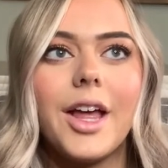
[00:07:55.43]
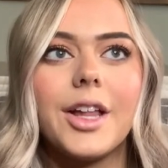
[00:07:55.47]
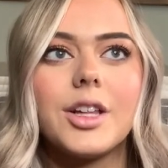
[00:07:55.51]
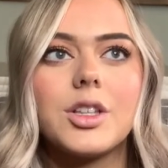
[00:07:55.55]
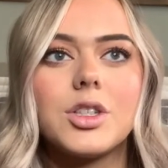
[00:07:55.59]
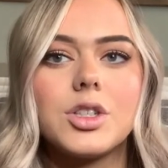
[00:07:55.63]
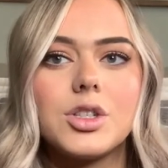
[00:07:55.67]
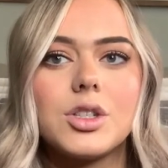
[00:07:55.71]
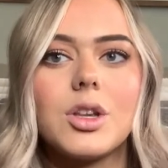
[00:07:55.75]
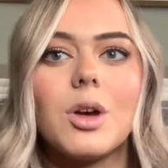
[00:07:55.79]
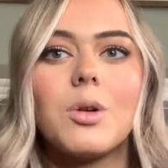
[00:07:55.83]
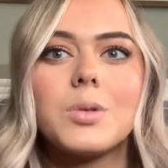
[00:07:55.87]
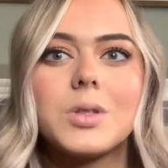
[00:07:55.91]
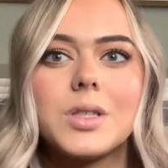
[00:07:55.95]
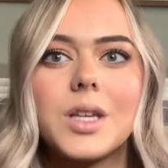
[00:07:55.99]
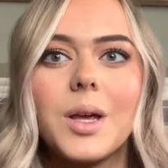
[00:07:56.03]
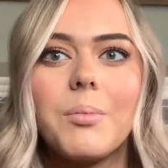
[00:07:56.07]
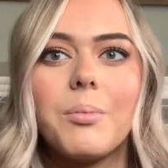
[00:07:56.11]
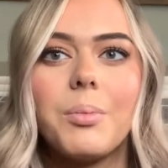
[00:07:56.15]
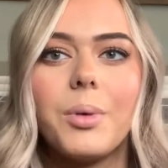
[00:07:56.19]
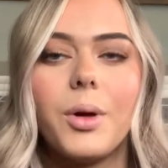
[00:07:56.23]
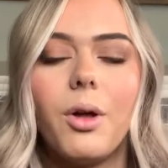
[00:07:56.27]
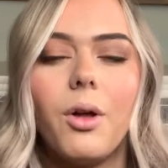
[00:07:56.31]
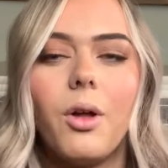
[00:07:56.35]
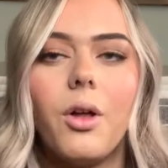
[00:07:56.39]
It's so
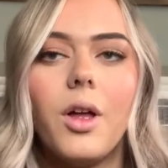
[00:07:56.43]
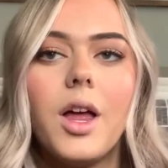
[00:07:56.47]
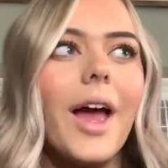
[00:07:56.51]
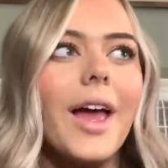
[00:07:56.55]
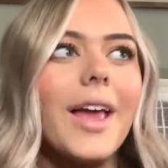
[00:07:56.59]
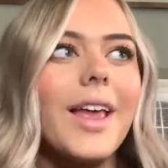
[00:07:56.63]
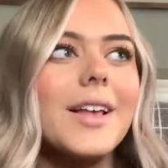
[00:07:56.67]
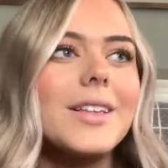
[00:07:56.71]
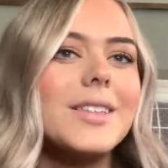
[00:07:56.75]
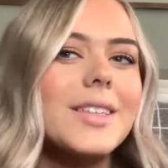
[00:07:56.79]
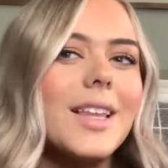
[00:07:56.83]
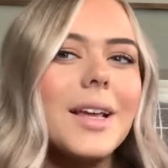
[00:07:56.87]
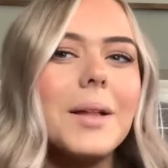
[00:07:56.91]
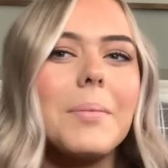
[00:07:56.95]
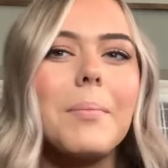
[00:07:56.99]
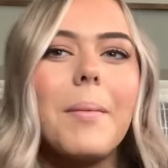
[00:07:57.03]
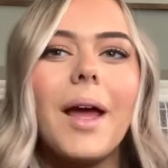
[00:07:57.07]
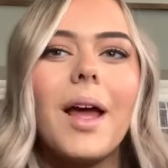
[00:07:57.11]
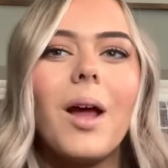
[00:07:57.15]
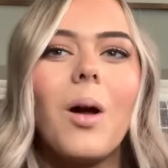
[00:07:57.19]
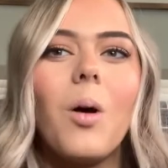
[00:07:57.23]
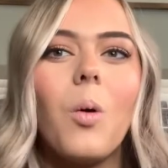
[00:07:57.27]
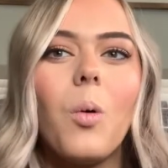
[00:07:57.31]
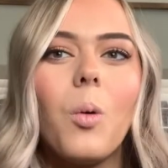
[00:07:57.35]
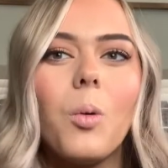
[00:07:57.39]
simple. I guess like
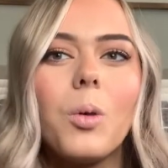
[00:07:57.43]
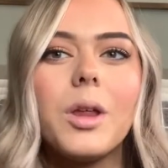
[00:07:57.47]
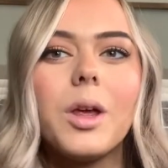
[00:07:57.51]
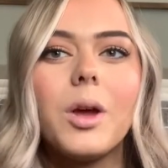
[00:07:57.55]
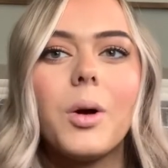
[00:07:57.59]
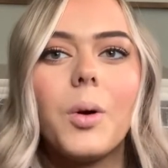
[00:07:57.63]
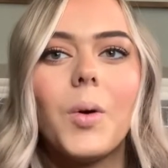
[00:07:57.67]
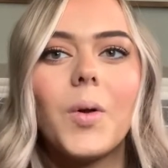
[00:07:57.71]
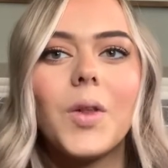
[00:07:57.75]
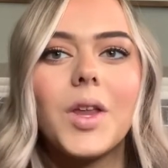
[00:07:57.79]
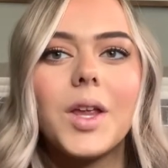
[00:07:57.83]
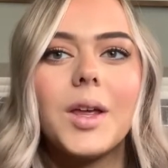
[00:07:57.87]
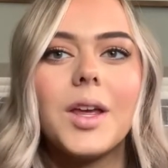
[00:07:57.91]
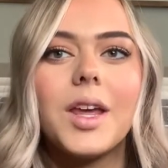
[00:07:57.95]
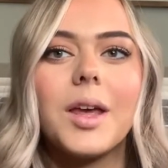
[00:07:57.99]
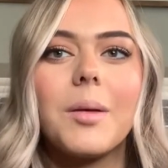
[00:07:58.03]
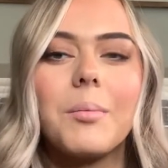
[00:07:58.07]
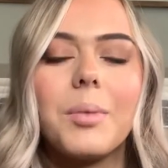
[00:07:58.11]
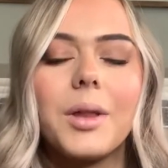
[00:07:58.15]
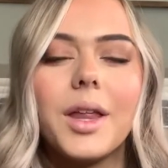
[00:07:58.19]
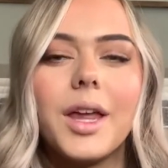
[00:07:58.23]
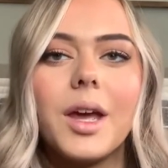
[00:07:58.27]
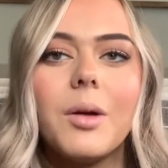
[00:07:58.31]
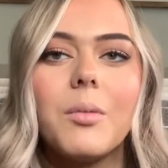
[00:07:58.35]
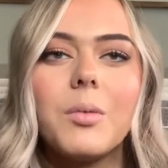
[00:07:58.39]
my only
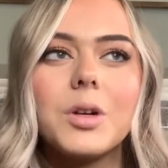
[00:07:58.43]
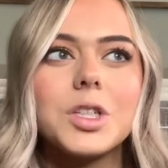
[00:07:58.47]
complaint,